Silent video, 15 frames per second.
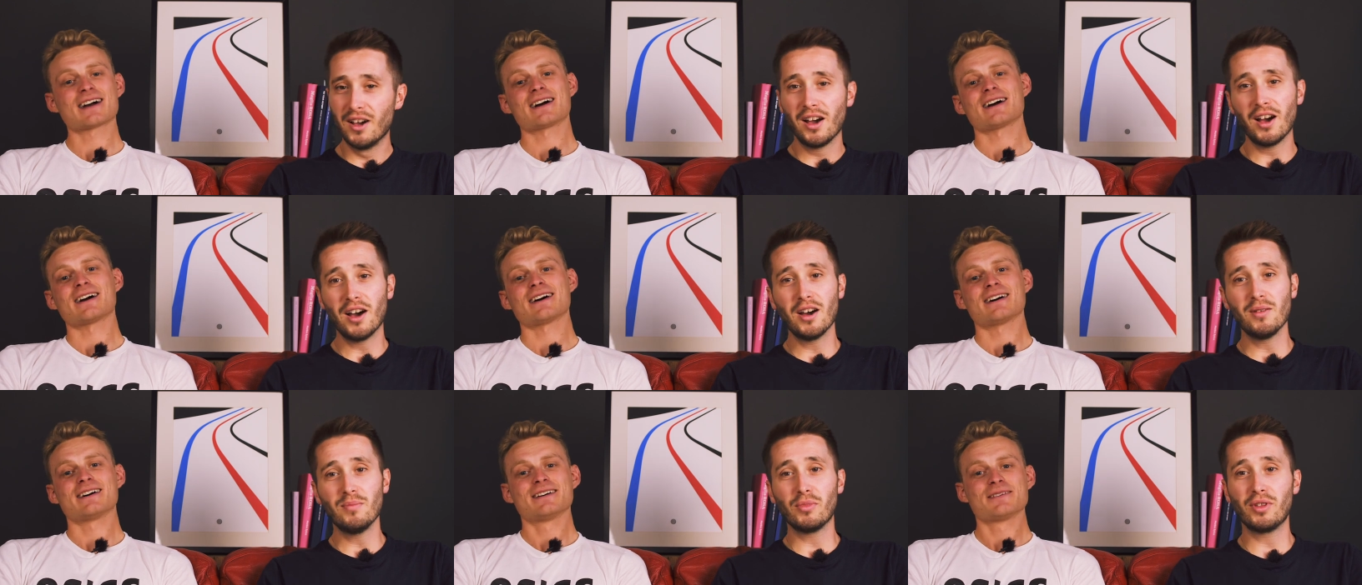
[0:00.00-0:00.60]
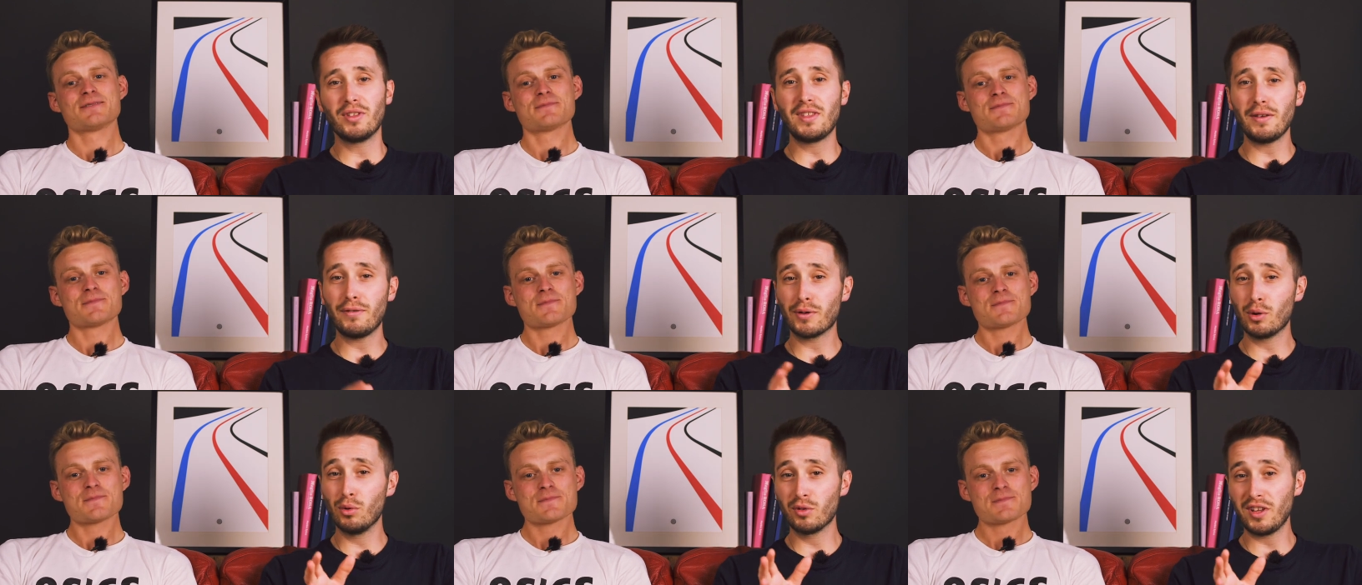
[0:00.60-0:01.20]
Speaker 1: Ah. Um, the
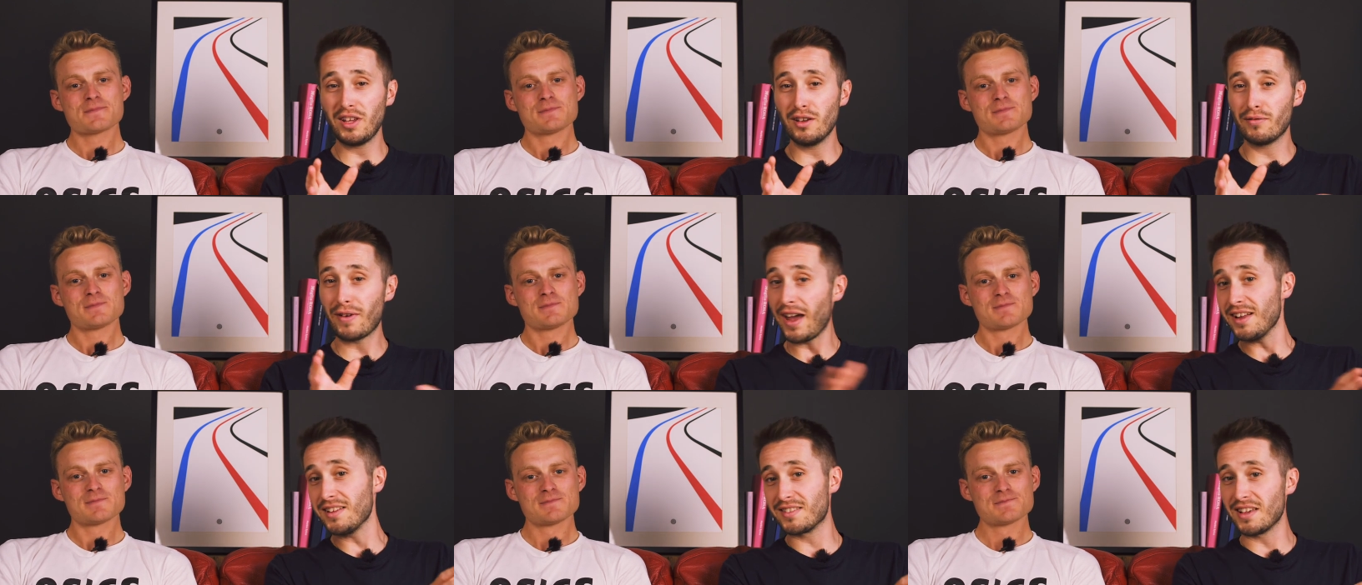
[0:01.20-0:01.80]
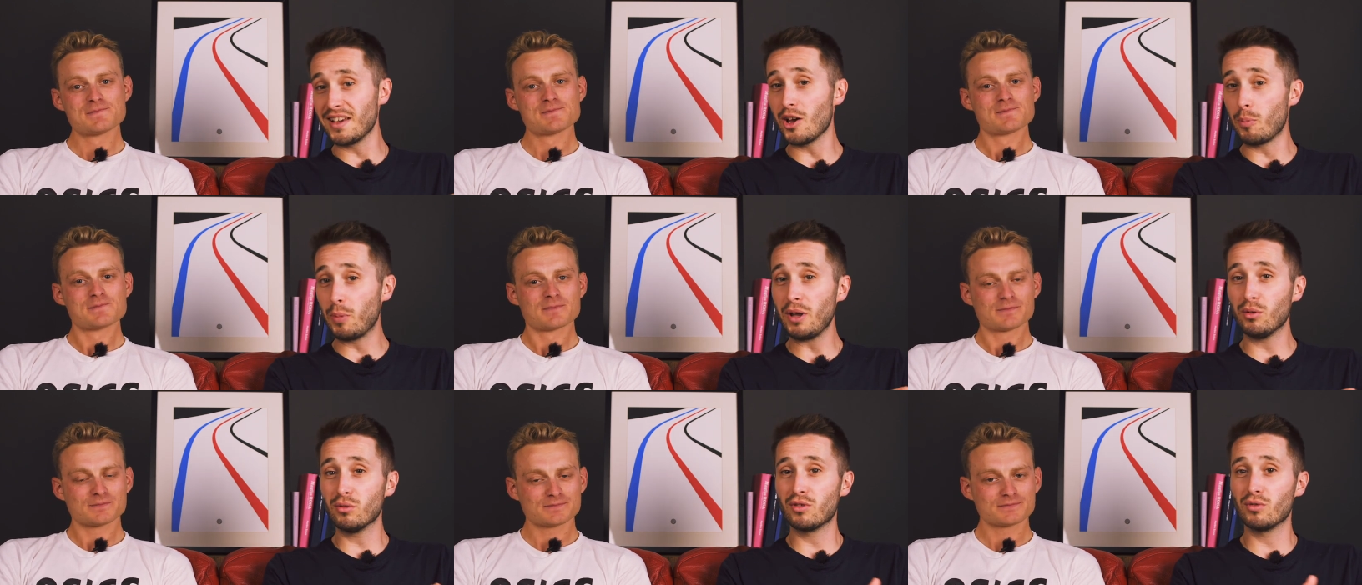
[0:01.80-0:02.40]
difficulty of exit
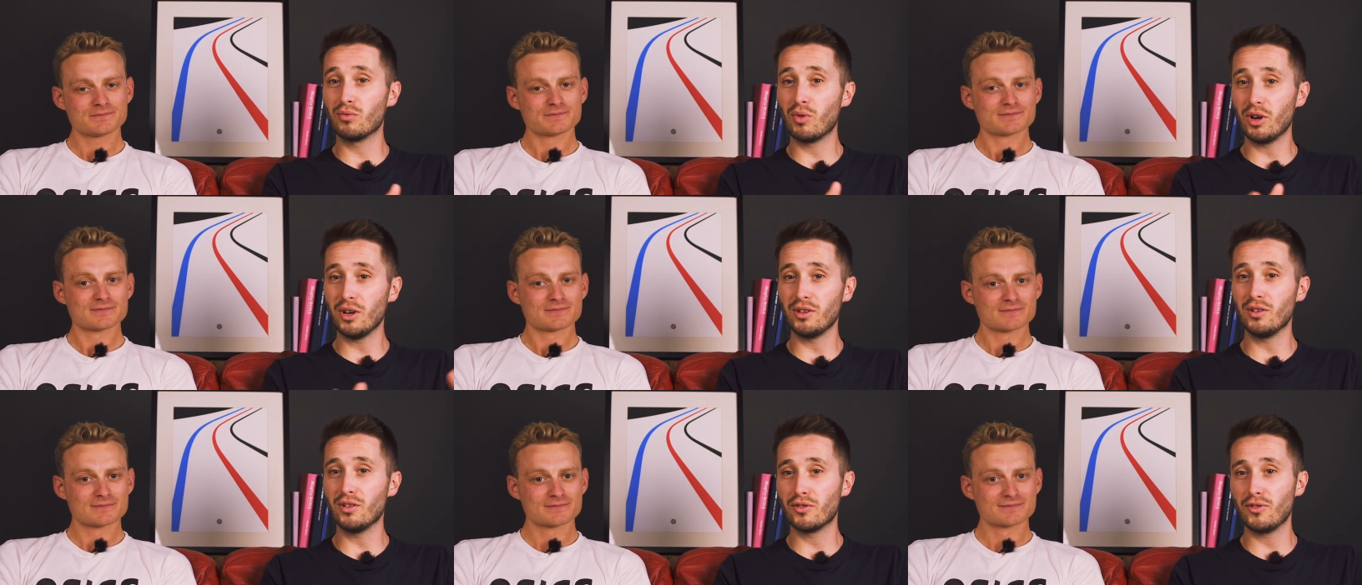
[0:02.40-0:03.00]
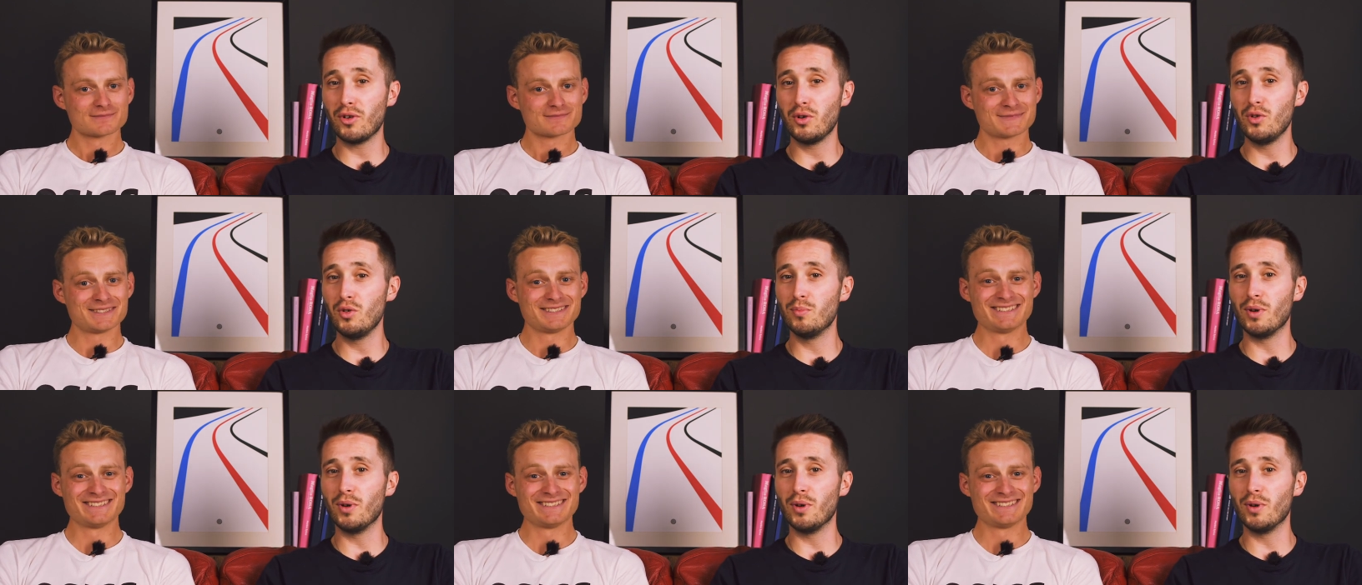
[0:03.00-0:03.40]
appealed to riders for whom